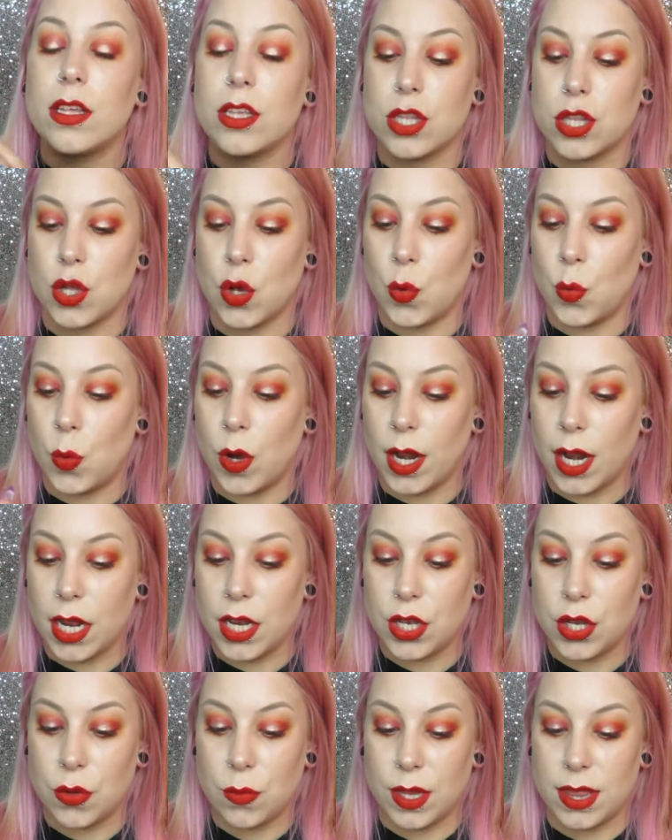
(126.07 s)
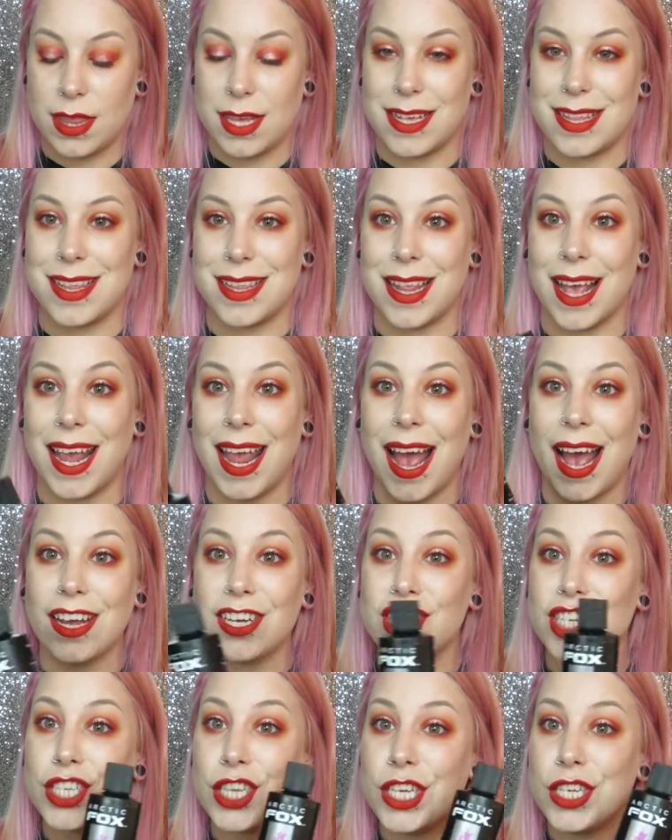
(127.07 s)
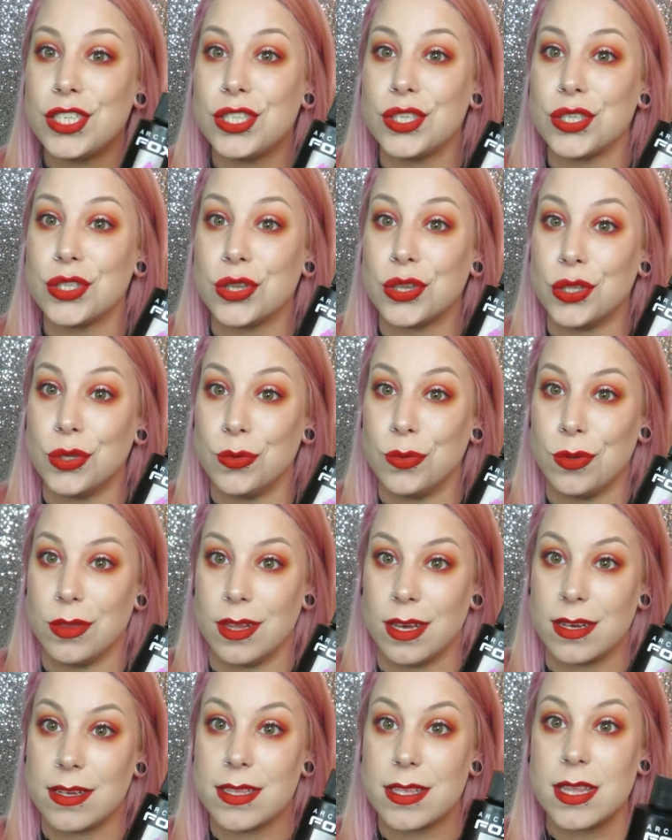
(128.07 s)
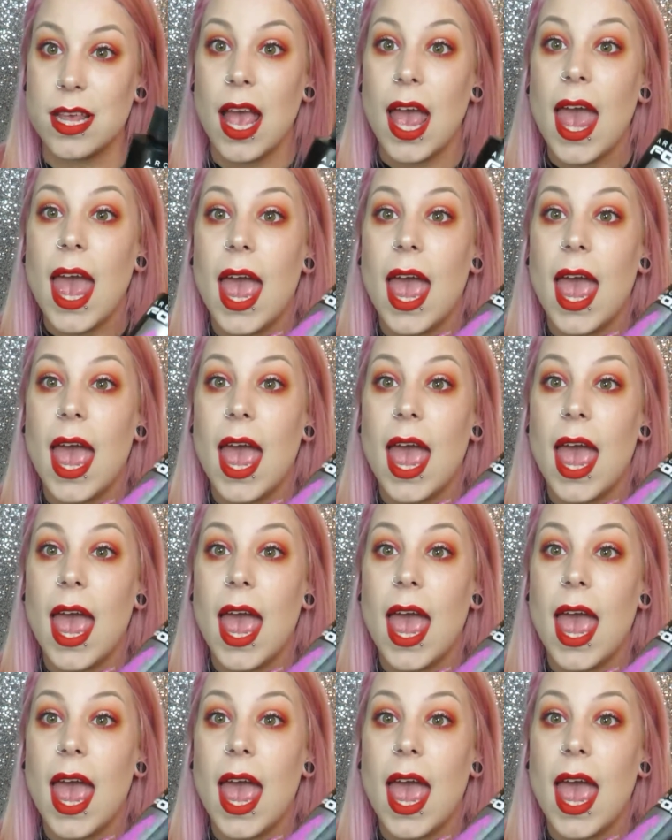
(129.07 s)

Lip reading: So what I do with this is I actually dilute this,